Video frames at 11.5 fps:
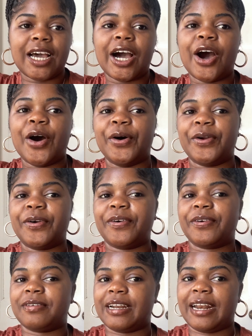
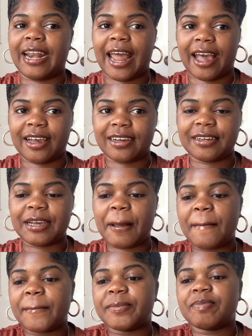or nah.
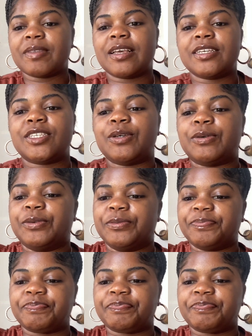So